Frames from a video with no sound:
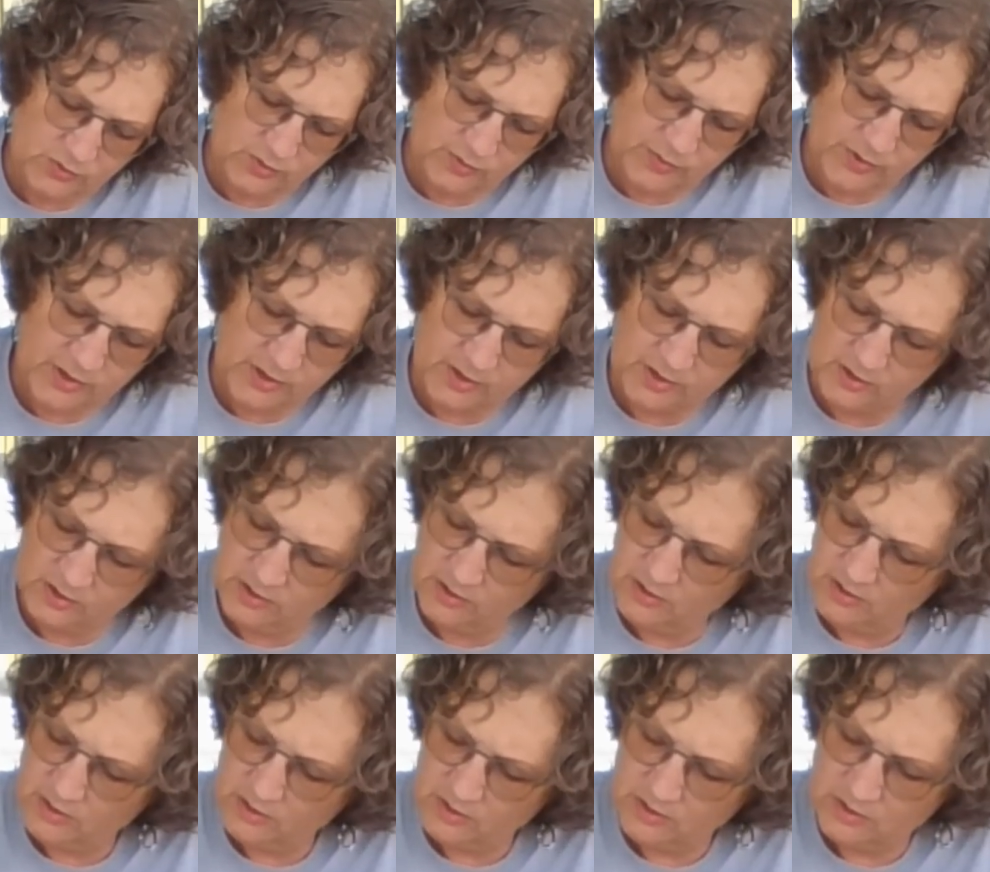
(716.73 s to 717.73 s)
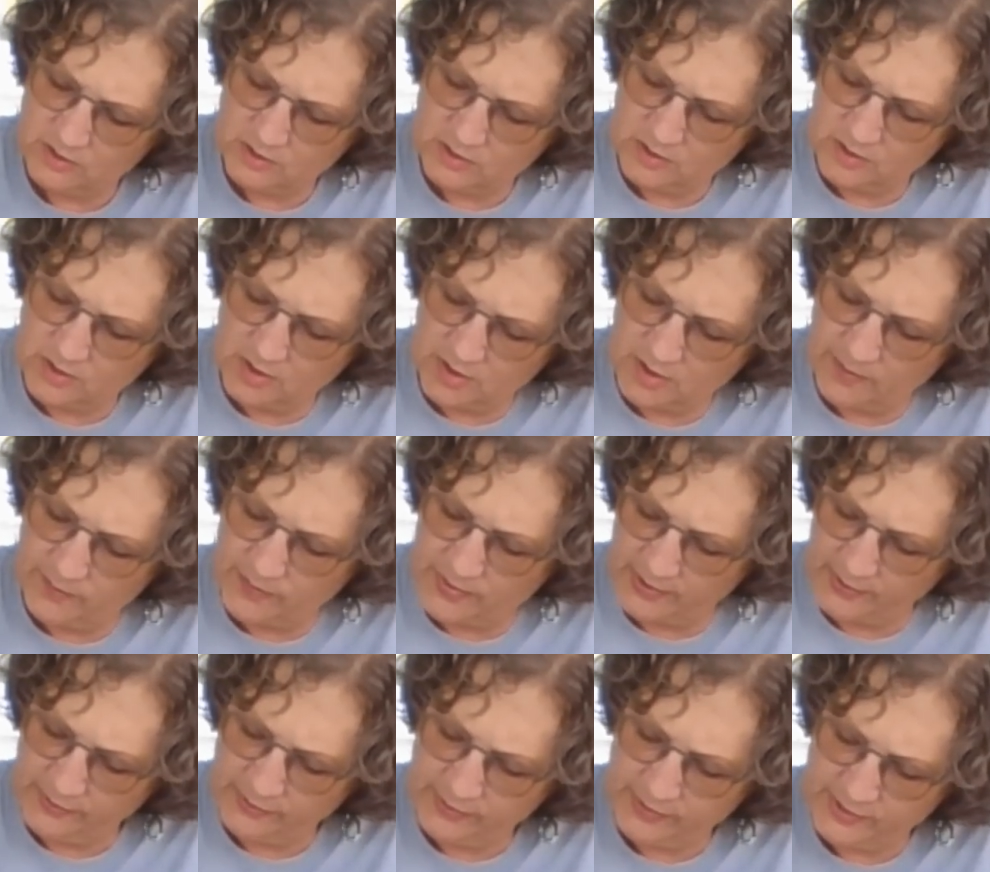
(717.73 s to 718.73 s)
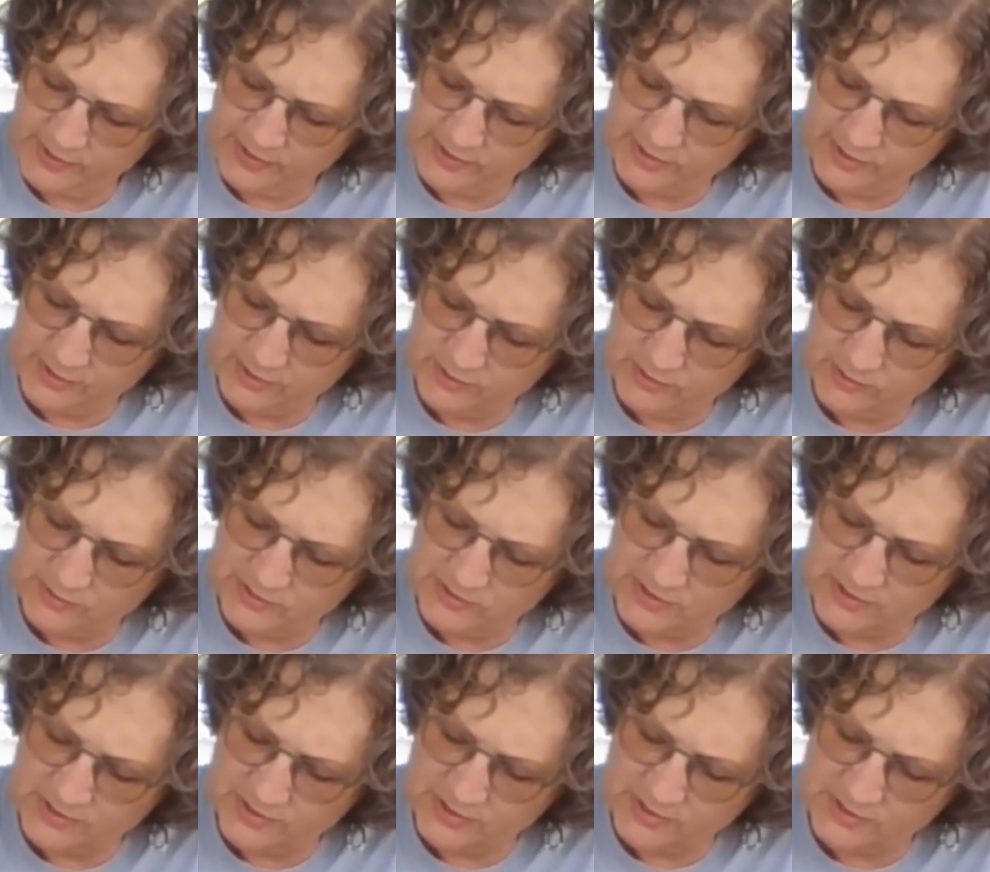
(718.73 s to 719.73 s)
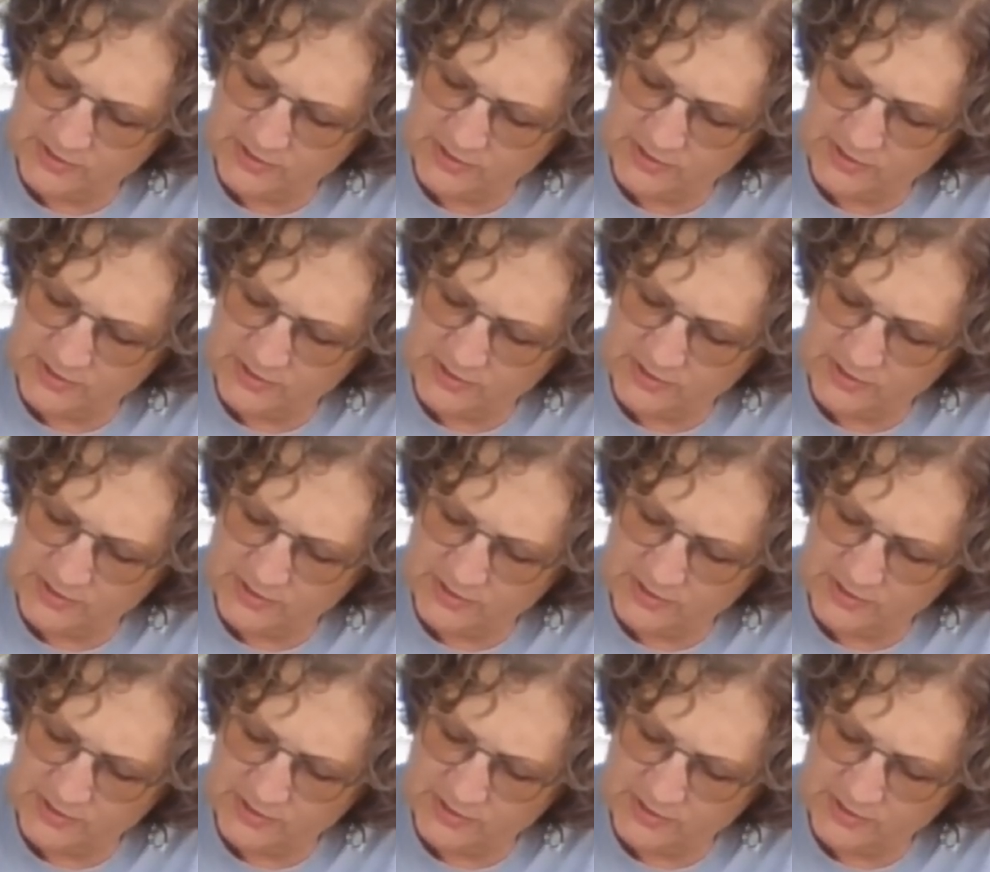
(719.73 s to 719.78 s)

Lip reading: would be a better thing to use on